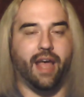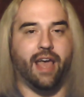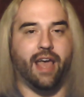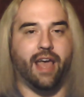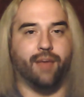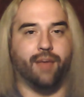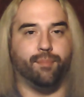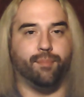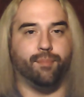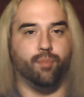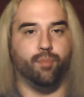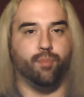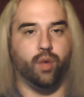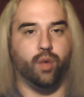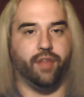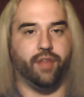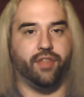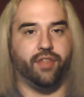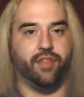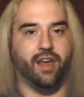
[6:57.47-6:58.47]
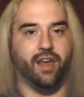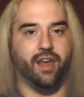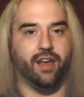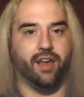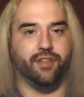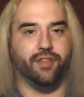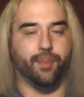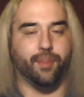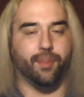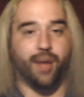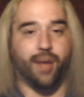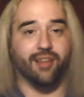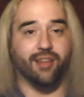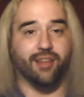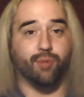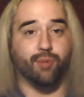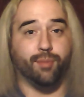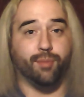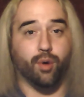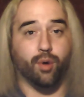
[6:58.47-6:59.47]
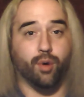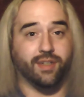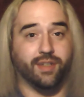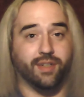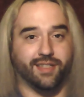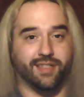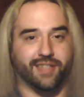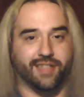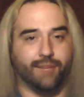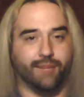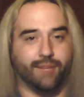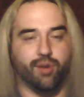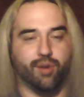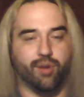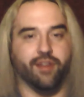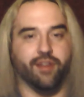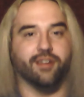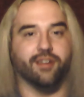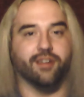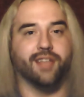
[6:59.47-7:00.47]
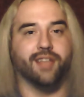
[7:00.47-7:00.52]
and with the Bollywood boys, the Singh brothers,